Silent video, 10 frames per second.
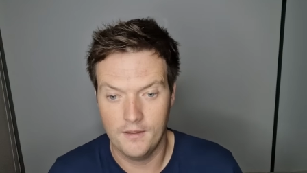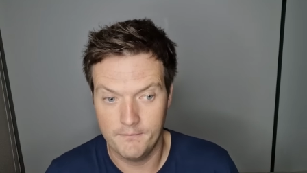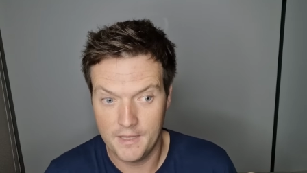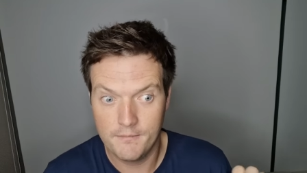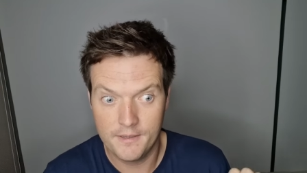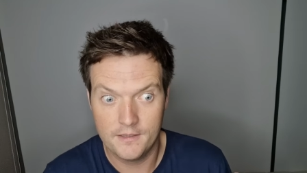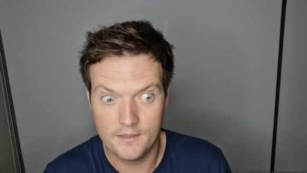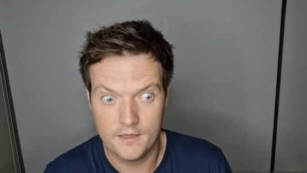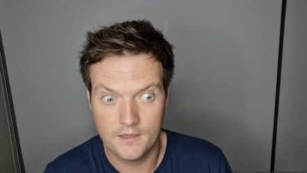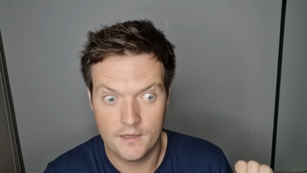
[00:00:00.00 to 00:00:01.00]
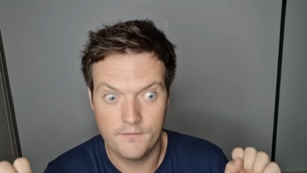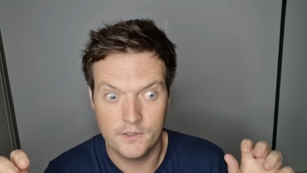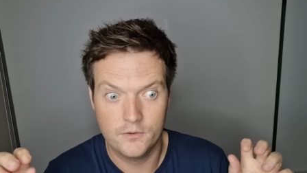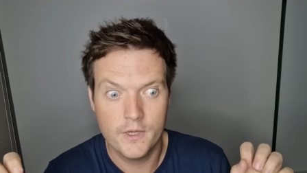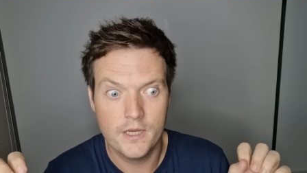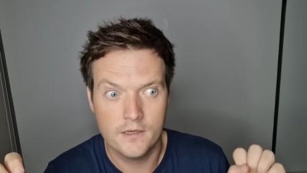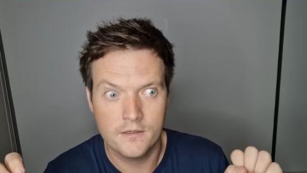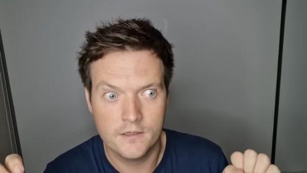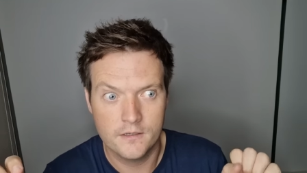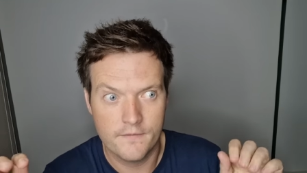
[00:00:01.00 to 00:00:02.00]
Maybe the evil
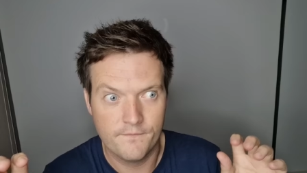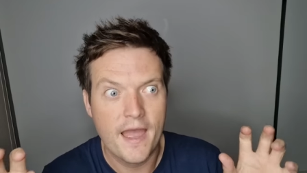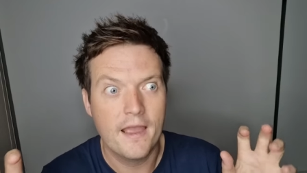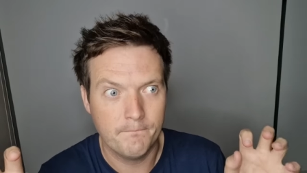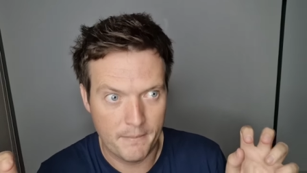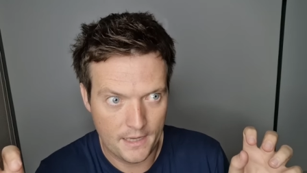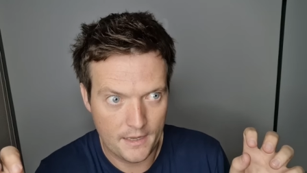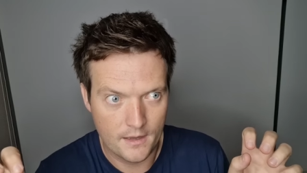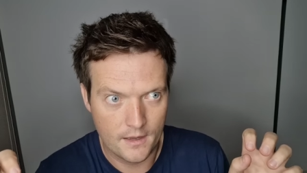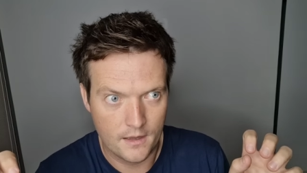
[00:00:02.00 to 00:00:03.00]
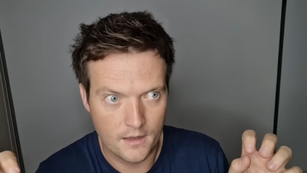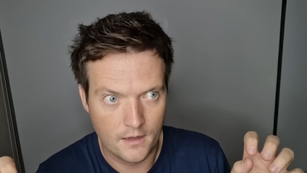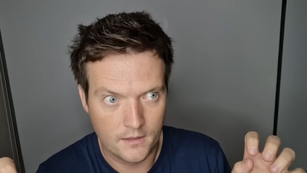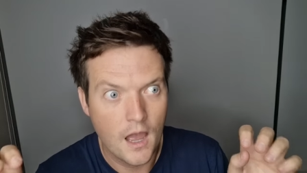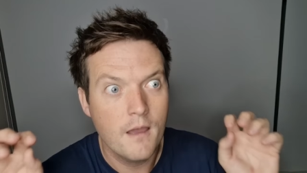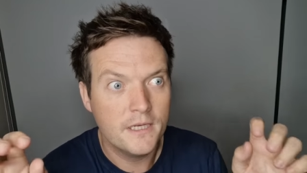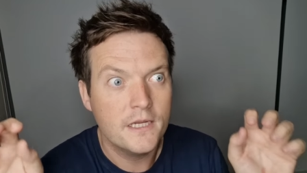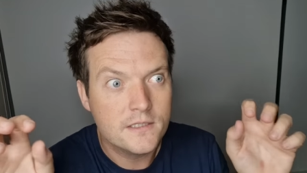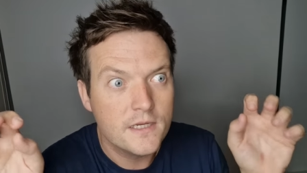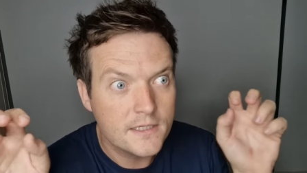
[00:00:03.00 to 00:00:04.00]
queen could in fact be a
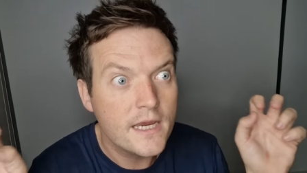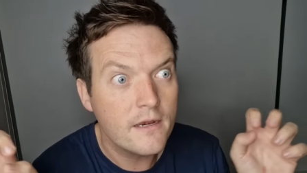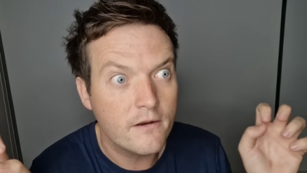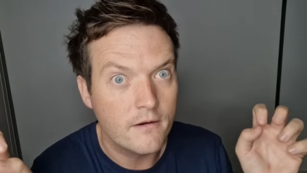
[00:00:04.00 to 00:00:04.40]
communist dictator.